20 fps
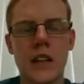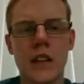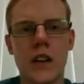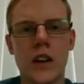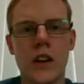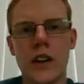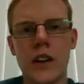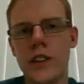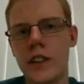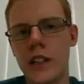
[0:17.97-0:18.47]

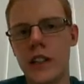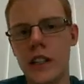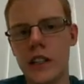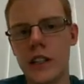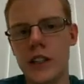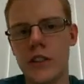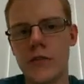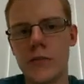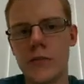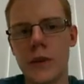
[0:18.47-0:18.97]
I only need
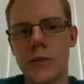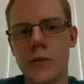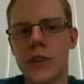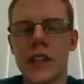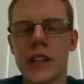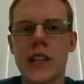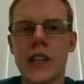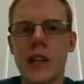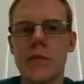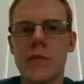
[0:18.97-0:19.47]
you to remember the
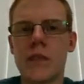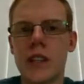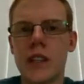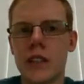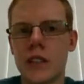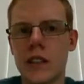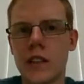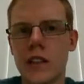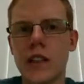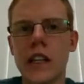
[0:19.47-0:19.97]
same things
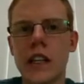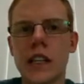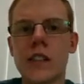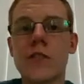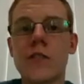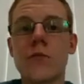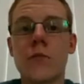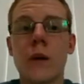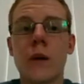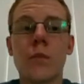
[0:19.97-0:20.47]
that you needed to
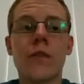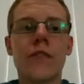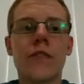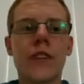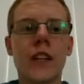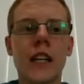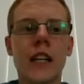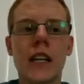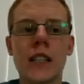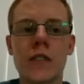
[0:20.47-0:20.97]
remember for the
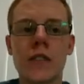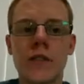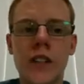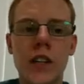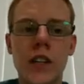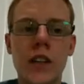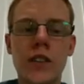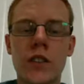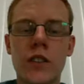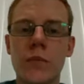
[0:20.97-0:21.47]
last
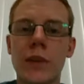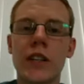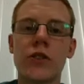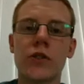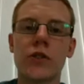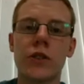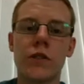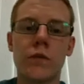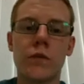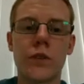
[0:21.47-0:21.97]
video, so make sure
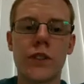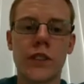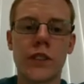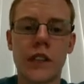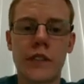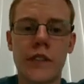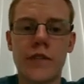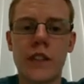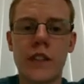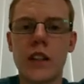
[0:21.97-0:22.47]
you've watched
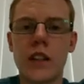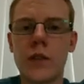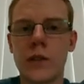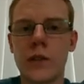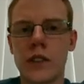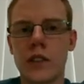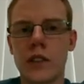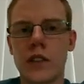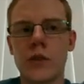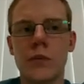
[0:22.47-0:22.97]
that video
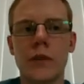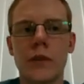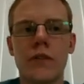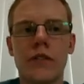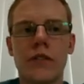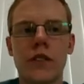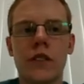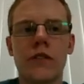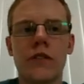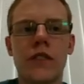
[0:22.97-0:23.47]
and then you'll be
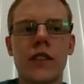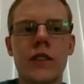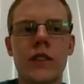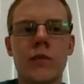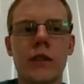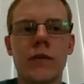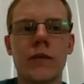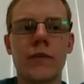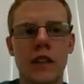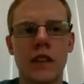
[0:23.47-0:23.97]
fine for this one.
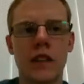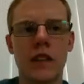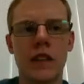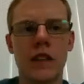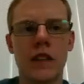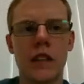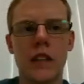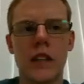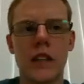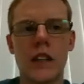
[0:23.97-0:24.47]

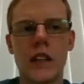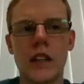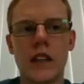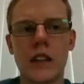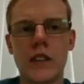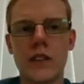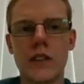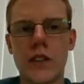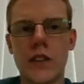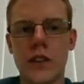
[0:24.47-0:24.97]

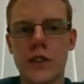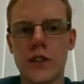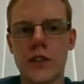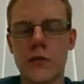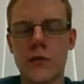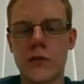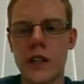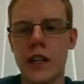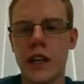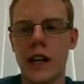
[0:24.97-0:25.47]
So to
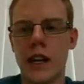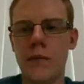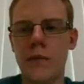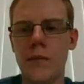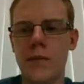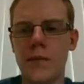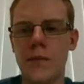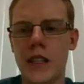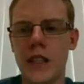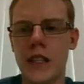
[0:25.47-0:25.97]
recap,
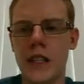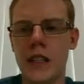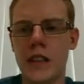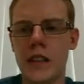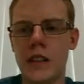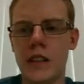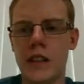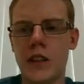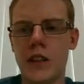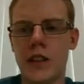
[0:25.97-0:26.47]

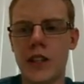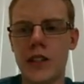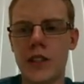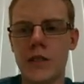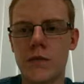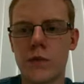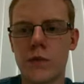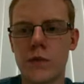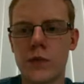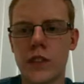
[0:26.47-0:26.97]
the kinds
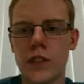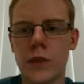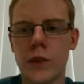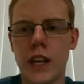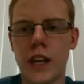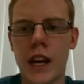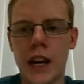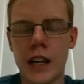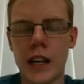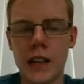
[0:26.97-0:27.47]
of rules that we
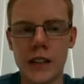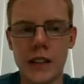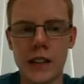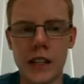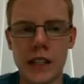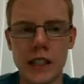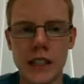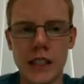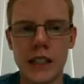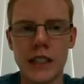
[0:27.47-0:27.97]
had
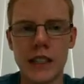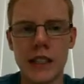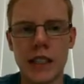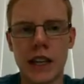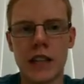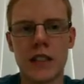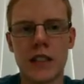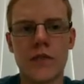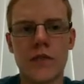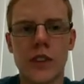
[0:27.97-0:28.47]
that didn't
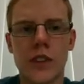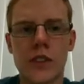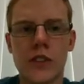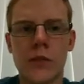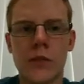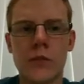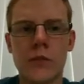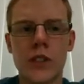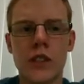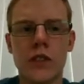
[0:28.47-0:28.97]
satisfy
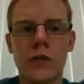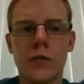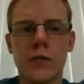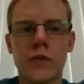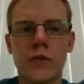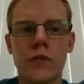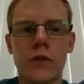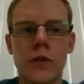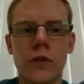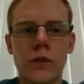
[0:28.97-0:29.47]
Chomsky Normal
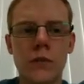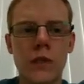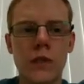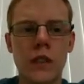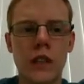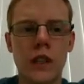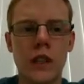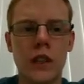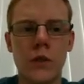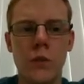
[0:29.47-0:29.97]
Form
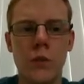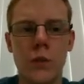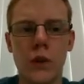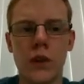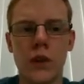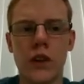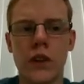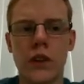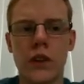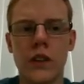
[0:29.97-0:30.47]

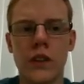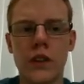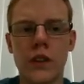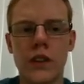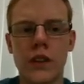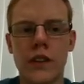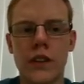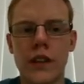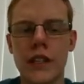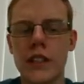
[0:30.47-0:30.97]
were
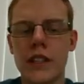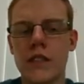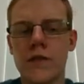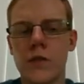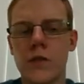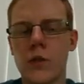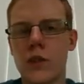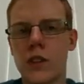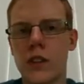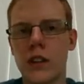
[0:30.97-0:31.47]
these
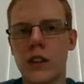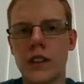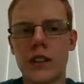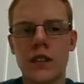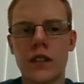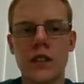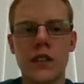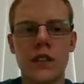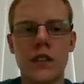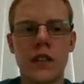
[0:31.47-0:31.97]
four
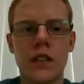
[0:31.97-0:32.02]
kinds.